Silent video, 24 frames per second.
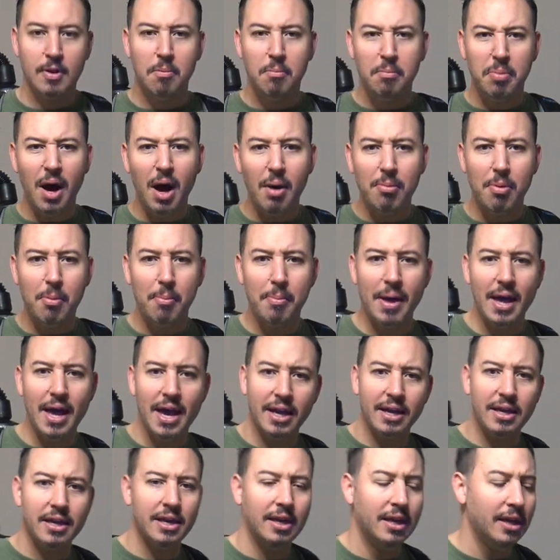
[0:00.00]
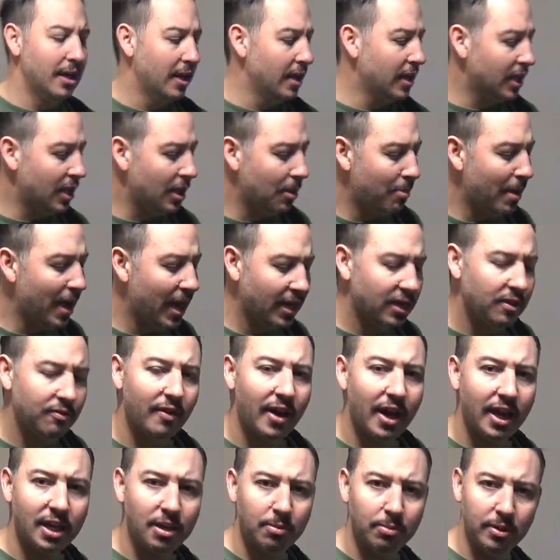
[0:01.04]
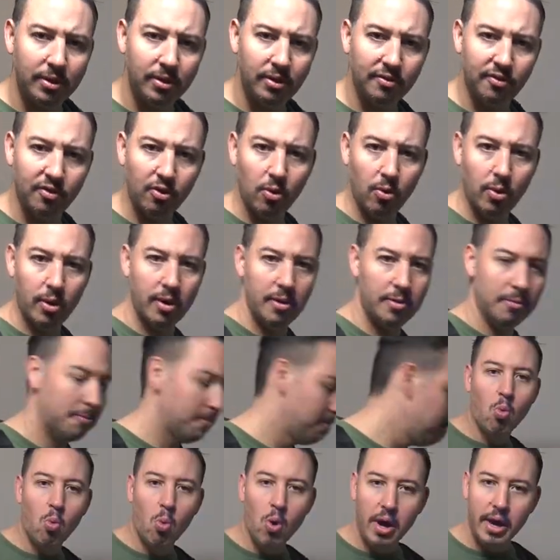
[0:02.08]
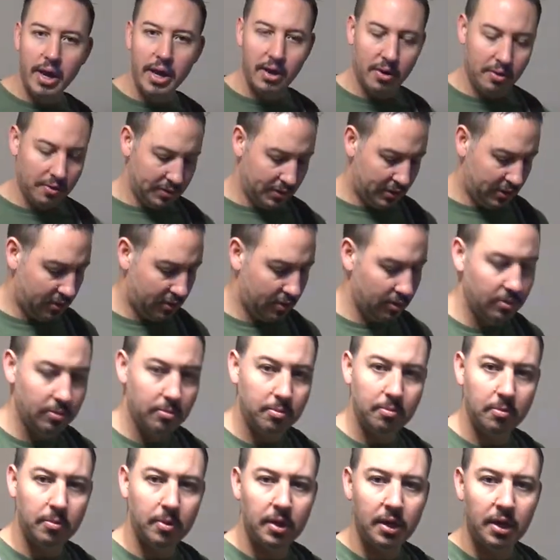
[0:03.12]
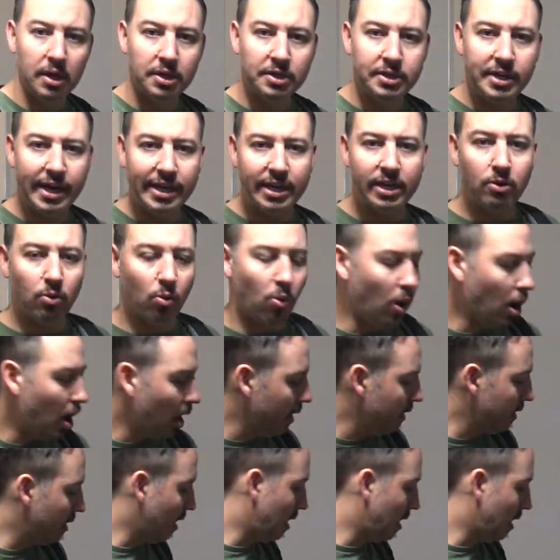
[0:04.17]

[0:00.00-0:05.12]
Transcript: pop it back, get back to vacuuming your floor. What else? Take your wand